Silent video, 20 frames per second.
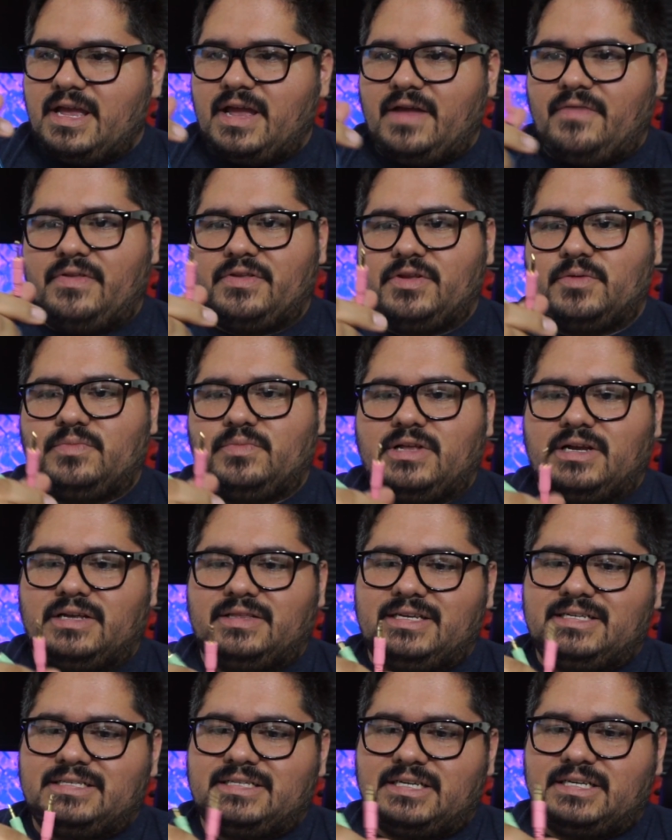And then you'll plug
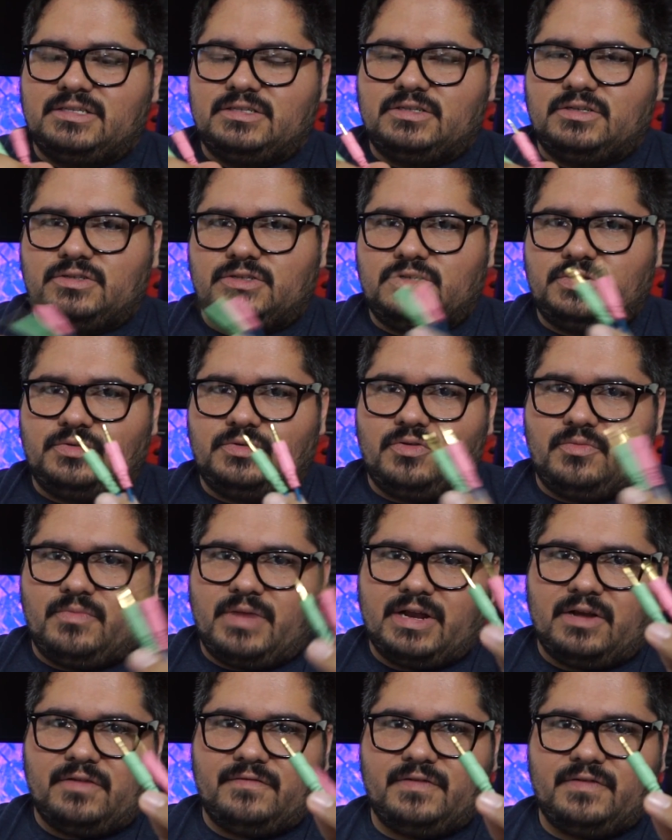these into your
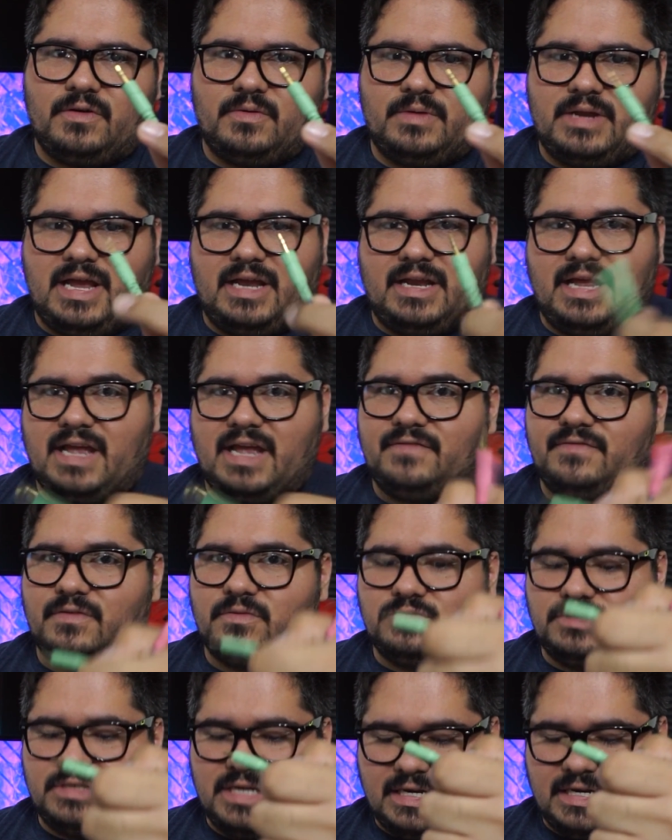microphone and
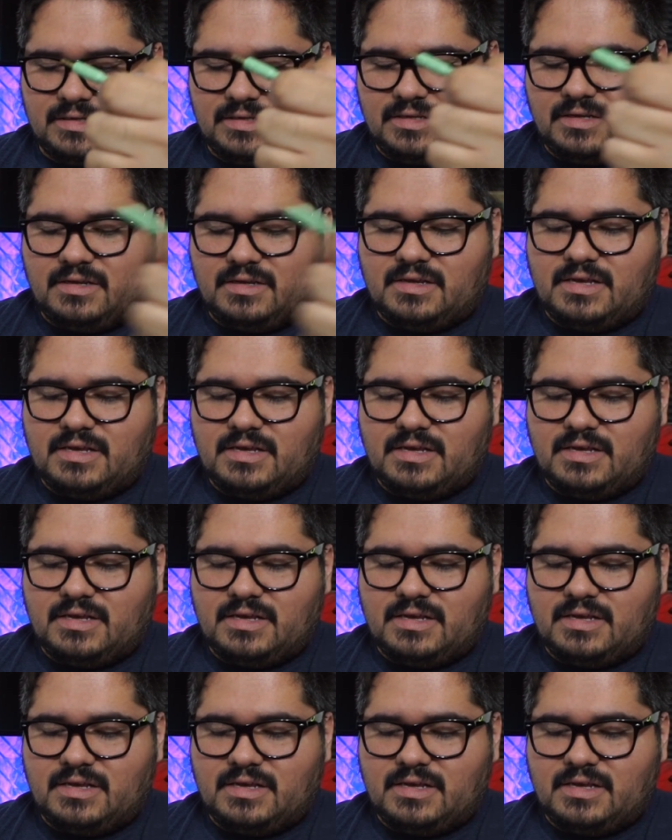headphone jack.